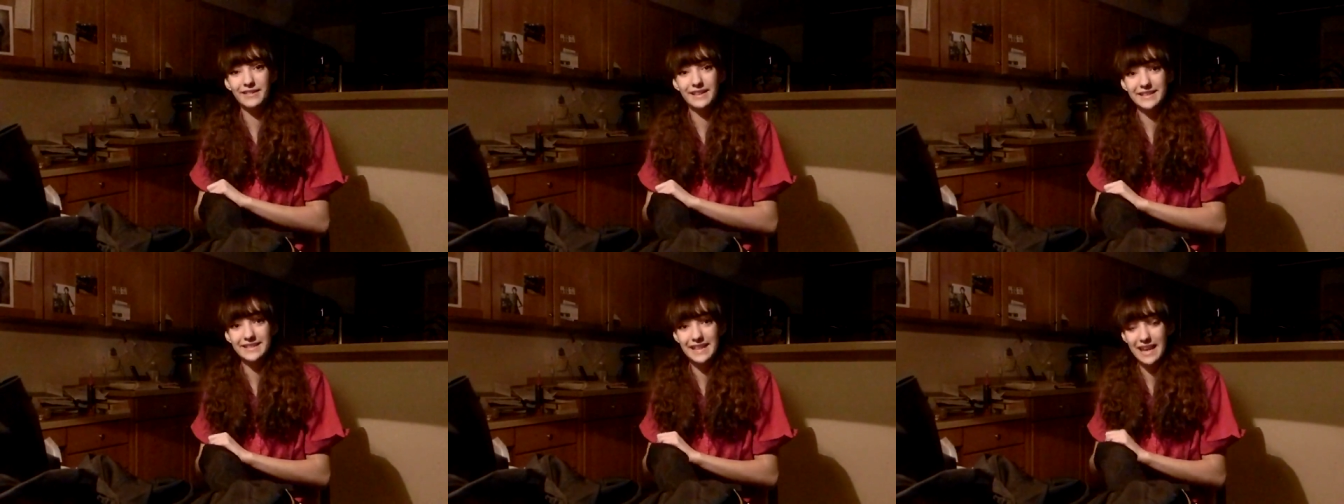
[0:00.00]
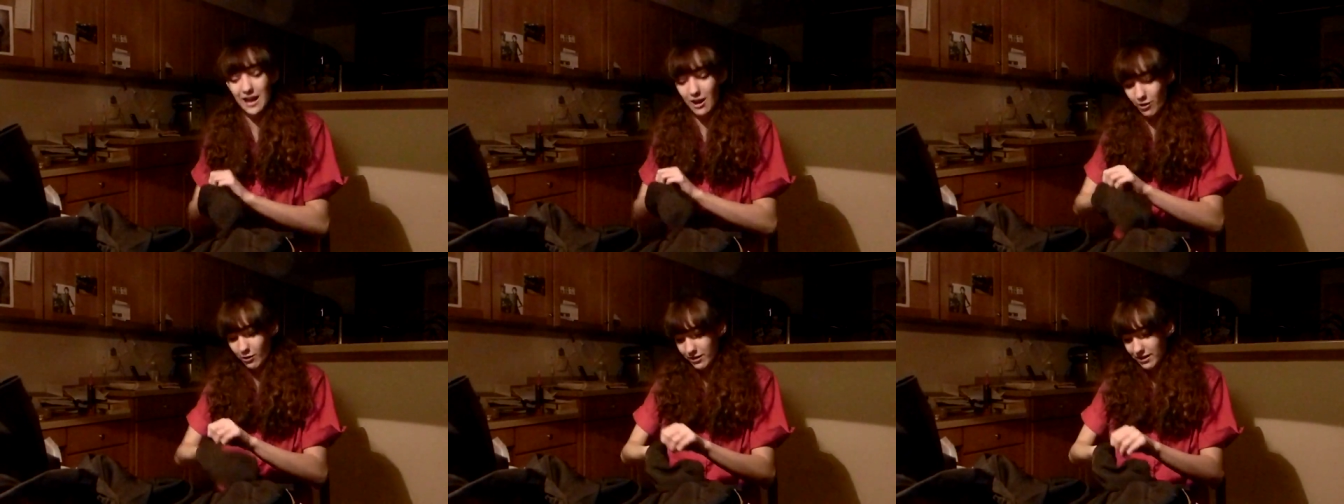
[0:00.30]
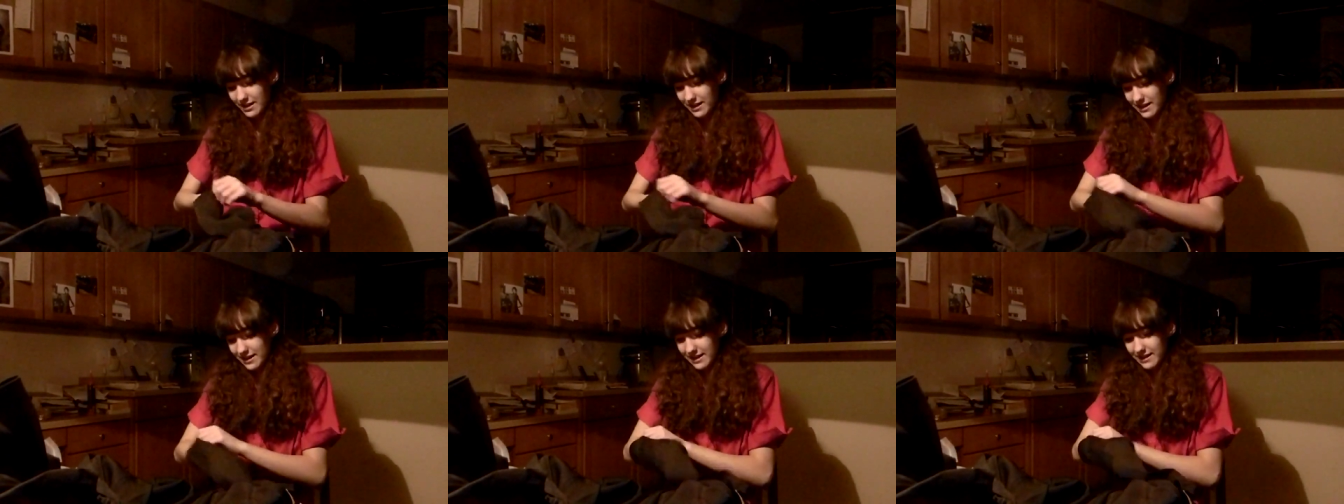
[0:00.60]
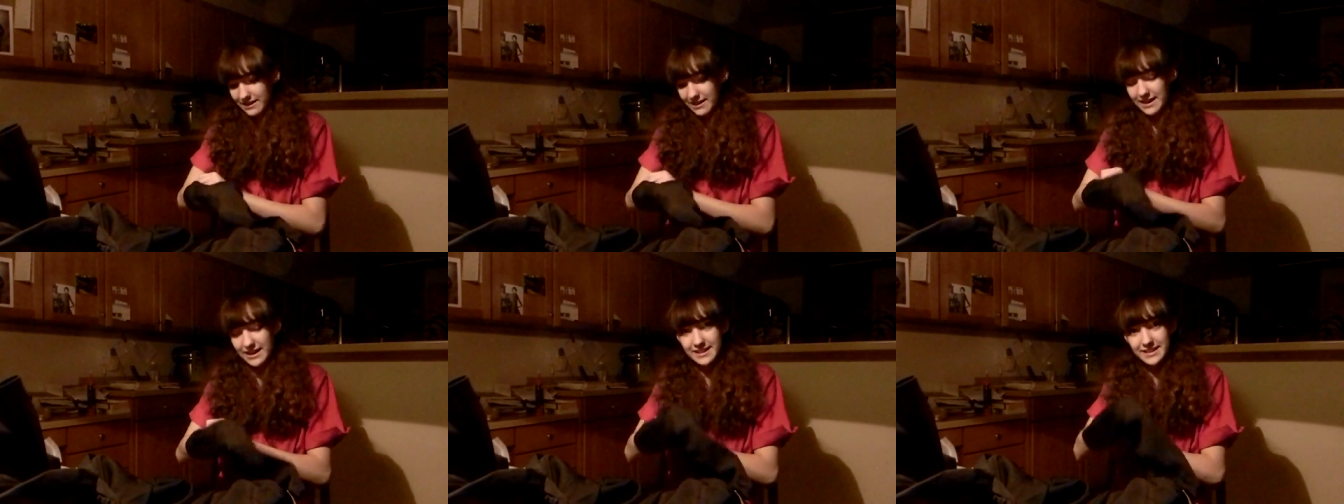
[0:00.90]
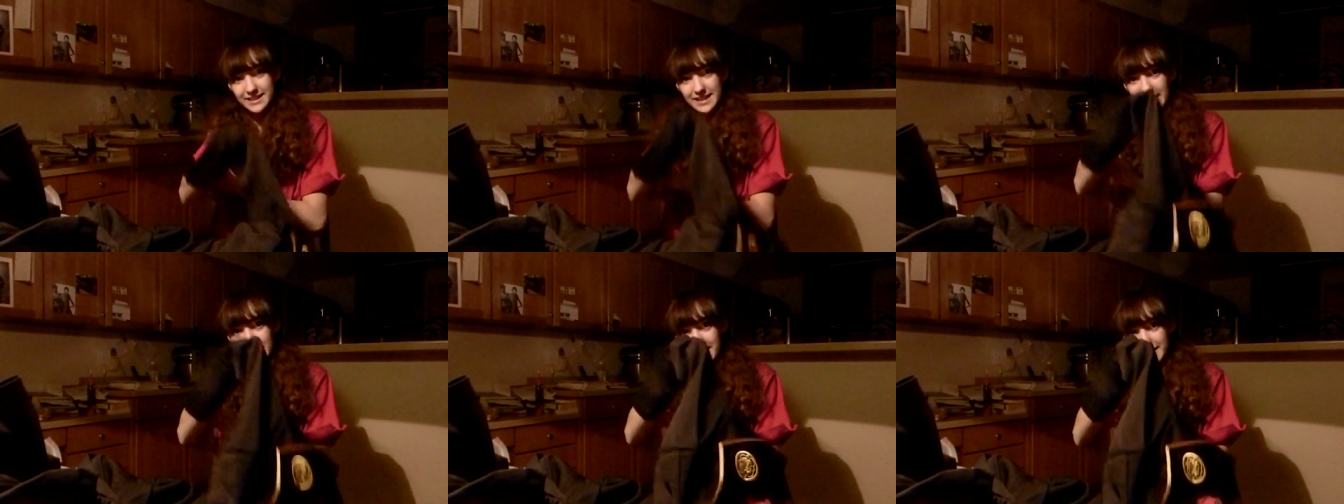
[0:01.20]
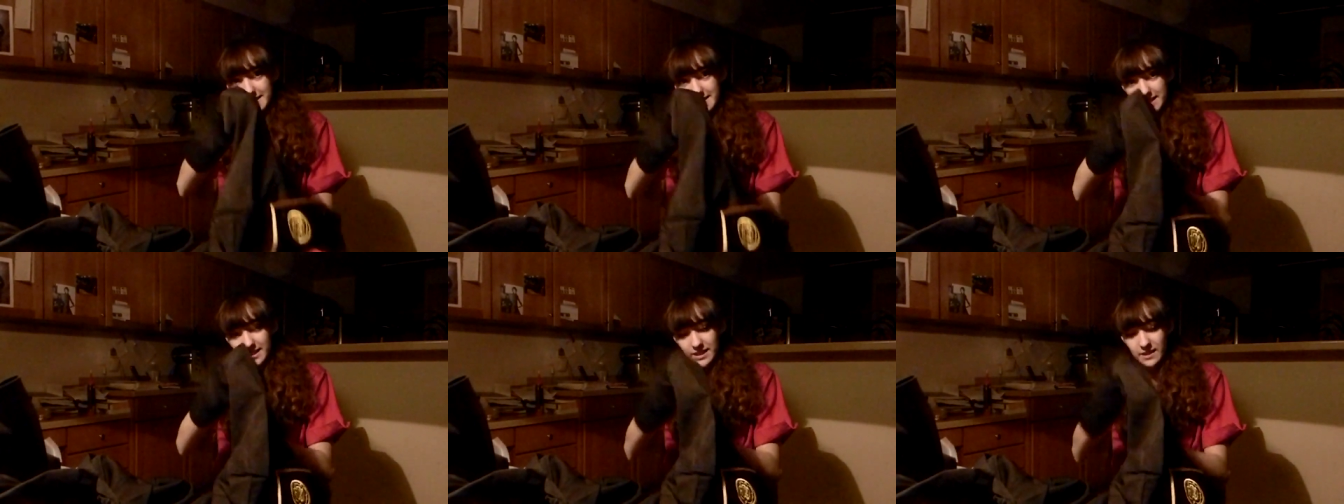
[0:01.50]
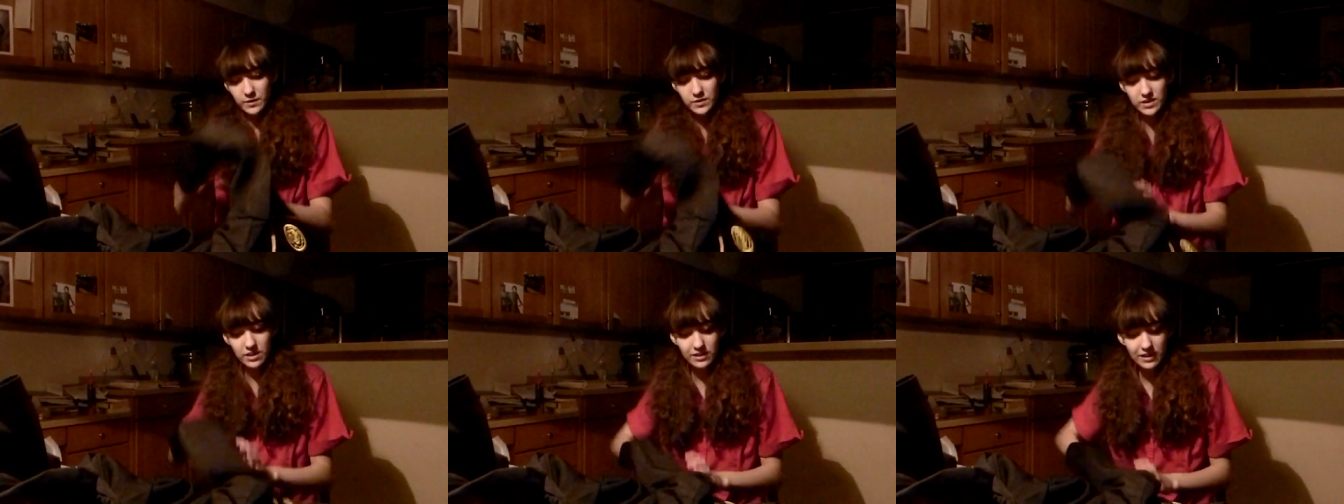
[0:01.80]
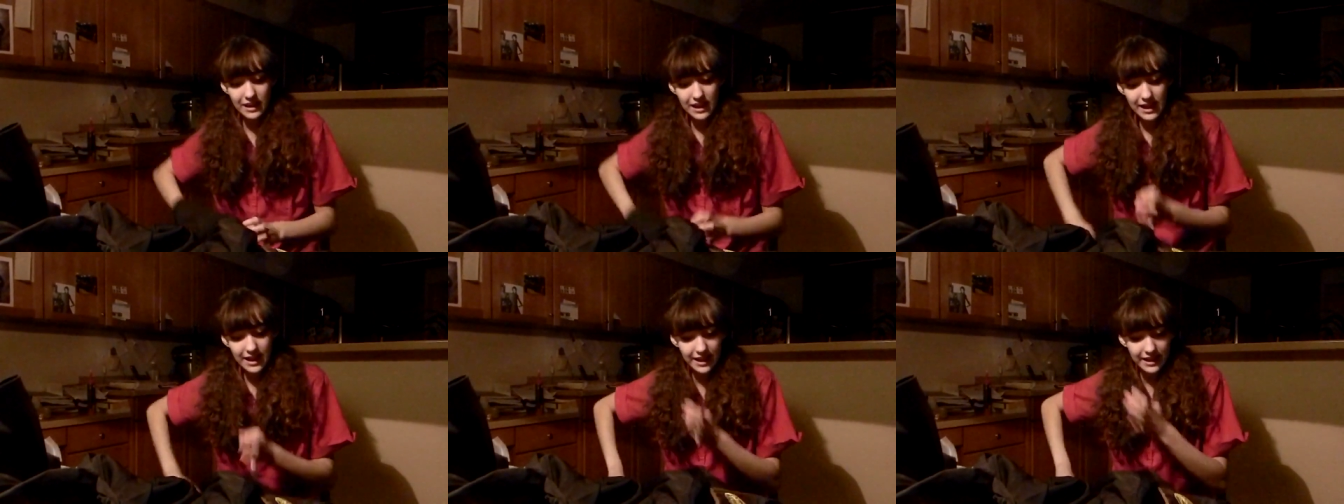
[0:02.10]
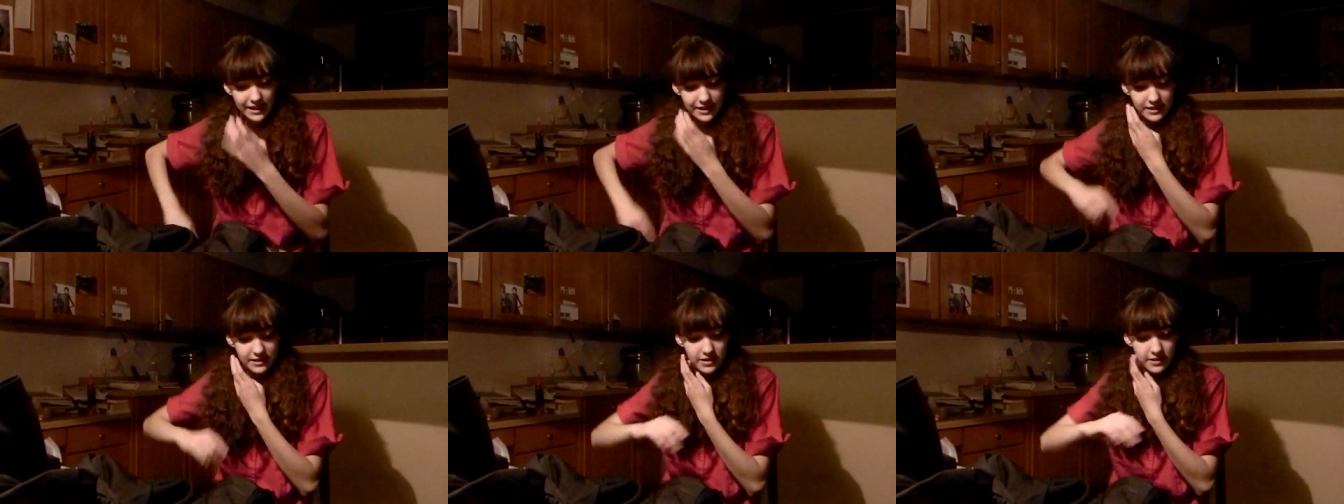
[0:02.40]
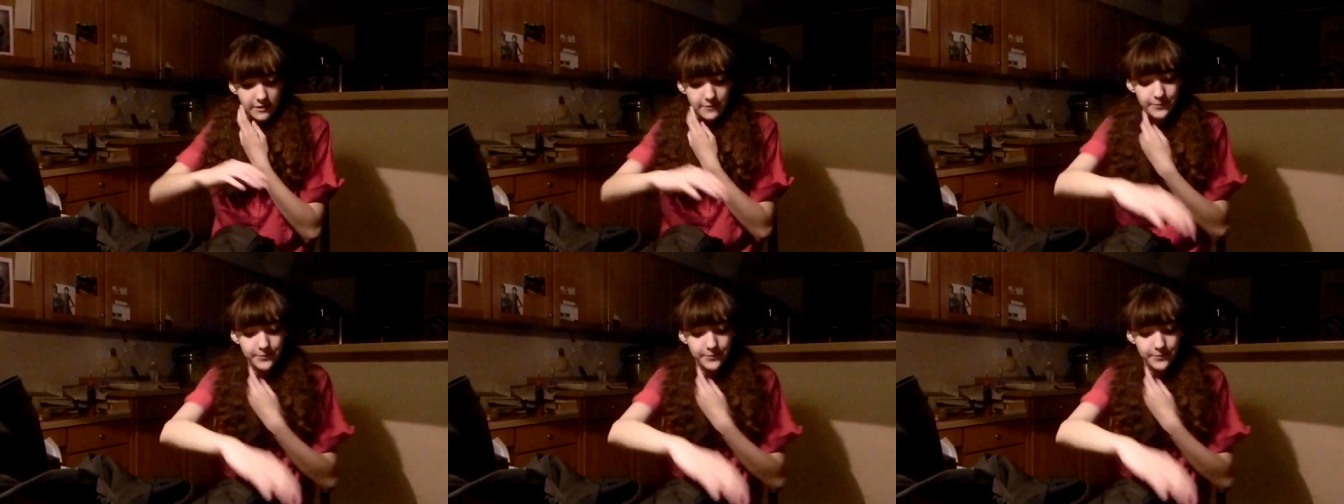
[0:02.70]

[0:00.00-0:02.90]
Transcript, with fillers: this out. The inside of the sleeves are lined.